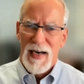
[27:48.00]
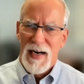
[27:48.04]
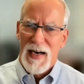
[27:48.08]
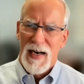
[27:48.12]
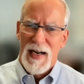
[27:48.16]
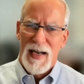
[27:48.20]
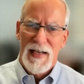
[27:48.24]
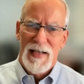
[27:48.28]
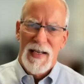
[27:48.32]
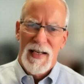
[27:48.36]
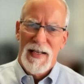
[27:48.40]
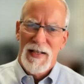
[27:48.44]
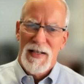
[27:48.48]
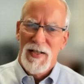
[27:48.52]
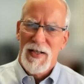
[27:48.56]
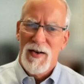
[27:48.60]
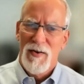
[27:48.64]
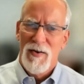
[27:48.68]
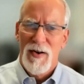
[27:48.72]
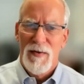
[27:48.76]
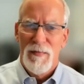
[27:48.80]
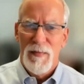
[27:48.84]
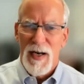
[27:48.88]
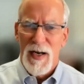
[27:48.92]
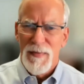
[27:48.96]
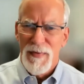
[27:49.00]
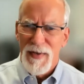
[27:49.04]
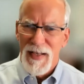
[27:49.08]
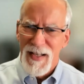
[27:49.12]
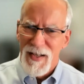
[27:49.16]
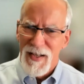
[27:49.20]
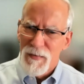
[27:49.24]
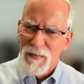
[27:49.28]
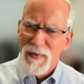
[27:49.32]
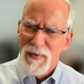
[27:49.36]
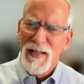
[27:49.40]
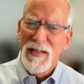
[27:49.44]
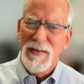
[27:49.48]
And, and so it might be, you
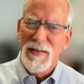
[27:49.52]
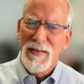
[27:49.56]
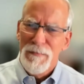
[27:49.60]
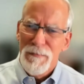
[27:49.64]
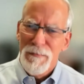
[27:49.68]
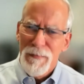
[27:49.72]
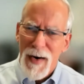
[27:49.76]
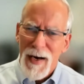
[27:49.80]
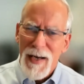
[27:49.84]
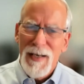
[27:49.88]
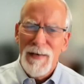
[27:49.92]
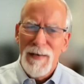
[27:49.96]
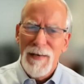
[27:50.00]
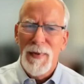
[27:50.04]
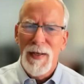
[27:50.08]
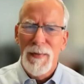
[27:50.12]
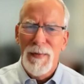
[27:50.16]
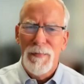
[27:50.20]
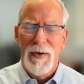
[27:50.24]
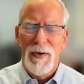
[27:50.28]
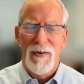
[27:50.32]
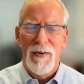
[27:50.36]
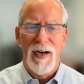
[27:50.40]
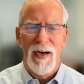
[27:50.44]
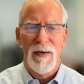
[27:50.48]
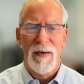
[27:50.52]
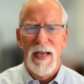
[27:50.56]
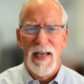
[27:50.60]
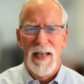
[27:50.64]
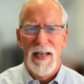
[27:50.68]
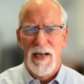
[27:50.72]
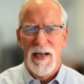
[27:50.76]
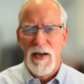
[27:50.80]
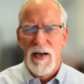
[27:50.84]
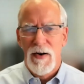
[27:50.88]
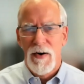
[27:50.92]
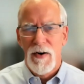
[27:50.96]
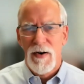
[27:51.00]
know, this might be periodic. And,
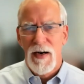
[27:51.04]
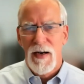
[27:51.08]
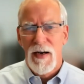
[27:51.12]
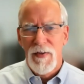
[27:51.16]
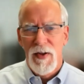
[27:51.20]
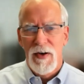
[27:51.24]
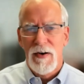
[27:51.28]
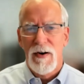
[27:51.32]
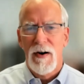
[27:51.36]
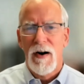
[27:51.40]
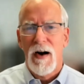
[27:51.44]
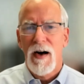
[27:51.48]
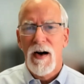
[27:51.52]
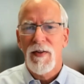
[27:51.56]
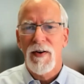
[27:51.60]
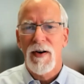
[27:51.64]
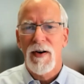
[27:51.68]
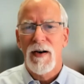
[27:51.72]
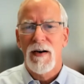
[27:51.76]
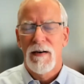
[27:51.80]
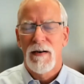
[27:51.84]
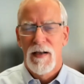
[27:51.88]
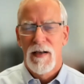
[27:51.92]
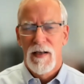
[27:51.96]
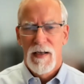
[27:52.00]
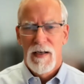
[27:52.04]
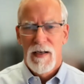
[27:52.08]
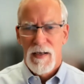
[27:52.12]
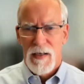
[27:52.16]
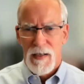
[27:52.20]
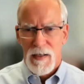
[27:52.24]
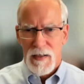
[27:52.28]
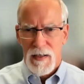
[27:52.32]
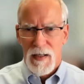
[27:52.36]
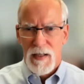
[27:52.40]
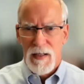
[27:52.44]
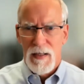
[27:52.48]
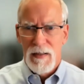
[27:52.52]
and there are other
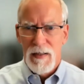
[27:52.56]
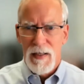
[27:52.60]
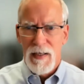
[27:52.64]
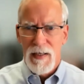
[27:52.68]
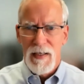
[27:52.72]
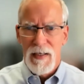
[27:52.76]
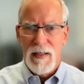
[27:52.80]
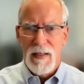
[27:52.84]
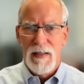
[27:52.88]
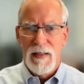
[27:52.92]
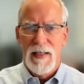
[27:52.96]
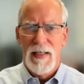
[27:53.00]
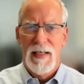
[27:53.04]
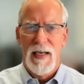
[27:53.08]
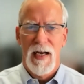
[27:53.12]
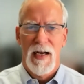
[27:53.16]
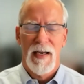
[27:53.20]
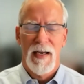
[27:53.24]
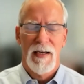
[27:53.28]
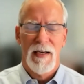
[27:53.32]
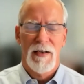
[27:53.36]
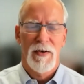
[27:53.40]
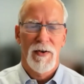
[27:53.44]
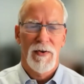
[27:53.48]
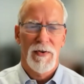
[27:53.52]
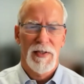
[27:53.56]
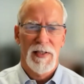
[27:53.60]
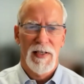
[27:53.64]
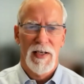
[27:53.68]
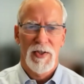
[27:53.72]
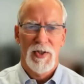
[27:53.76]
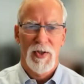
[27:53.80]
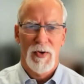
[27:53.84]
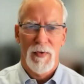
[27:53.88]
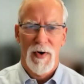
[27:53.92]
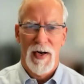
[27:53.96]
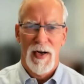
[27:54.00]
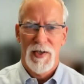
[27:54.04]
clinically diagnosed
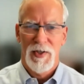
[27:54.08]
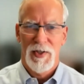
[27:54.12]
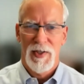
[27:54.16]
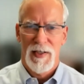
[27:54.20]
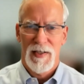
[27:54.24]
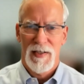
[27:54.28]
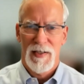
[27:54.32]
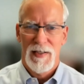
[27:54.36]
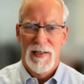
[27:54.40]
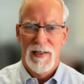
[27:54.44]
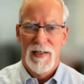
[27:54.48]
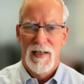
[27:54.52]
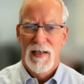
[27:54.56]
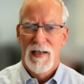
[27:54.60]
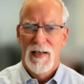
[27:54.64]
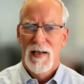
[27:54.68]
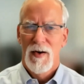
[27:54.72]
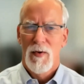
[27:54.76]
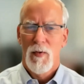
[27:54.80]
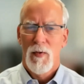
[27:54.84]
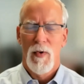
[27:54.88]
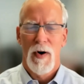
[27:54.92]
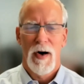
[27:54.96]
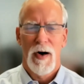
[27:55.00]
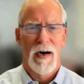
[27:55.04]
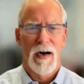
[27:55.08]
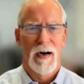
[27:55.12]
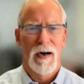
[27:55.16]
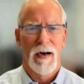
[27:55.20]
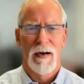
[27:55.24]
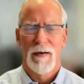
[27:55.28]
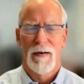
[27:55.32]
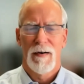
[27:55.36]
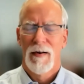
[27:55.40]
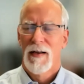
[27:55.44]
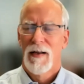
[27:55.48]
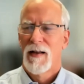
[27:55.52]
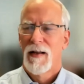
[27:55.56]
situations
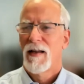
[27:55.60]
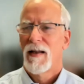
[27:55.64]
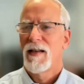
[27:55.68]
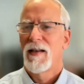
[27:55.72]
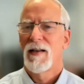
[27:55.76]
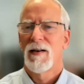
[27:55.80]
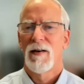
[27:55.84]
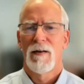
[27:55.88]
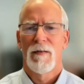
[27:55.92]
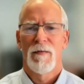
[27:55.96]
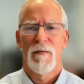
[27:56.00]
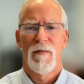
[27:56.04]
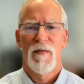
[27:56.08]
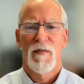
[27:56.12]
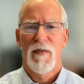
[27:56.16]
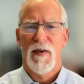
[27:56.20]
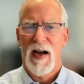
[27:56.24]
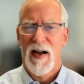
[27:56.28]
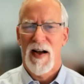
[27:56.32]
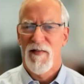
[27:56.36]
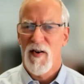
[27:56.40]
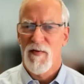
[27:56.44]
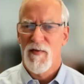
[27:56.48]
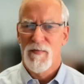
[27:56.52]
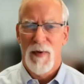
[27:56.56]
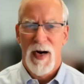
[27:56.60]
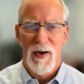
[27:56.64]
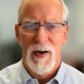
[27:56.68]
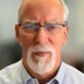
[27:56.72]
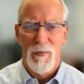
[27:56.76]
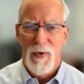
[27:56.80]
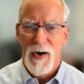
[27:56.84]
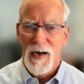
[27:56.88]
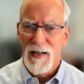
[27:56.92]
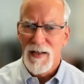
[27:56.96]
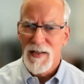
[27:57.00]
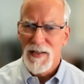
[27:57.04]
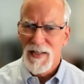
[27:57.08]
where, you know, five of my
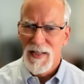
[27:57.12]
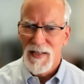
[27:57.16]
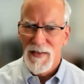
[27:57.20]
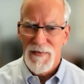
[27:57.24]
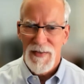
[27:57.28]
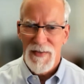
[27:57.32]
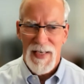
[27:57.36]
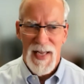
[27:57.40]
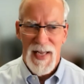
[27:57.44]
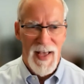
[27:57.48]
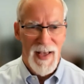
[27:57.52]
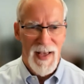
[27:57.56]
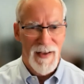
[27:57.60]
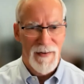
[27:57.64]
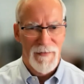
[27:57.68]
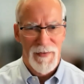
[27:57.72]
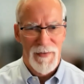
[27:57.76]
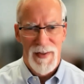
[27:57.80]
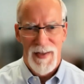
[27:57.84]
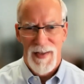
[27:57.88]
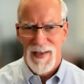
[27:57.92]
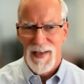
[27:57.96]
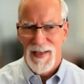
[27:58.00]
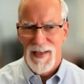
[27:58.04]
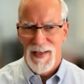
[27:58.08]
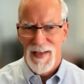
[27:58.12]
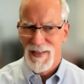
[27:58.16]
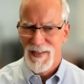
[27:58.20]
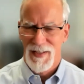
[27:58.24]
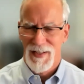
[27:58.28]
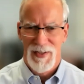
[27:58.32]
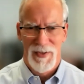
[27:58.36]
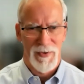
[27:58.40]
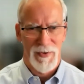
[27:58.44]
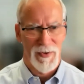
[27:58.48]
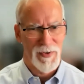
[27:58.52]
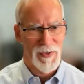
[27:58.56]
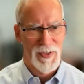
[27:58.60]
relatives have this.
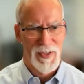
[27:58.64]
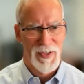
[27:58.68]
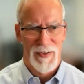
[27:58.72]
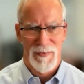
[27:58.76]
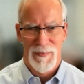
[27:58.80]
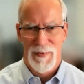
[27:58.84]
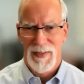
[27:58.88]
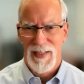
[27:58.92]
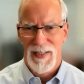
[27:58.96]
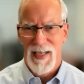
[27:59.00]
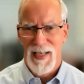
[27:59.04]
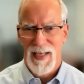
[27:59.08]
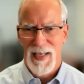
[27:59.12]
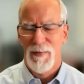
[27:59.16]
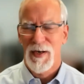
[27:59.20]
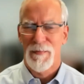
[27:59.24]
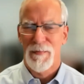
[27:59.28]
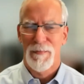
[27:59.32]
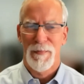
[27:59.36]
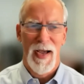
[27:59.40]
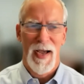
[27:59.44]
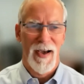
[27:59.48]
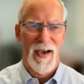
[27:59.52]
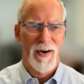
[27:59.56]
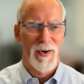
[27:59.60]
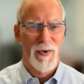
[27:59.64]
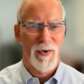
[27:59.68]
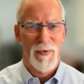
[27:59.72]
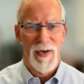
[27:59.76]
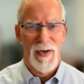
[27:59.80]
It's an autosomal dominant pattern.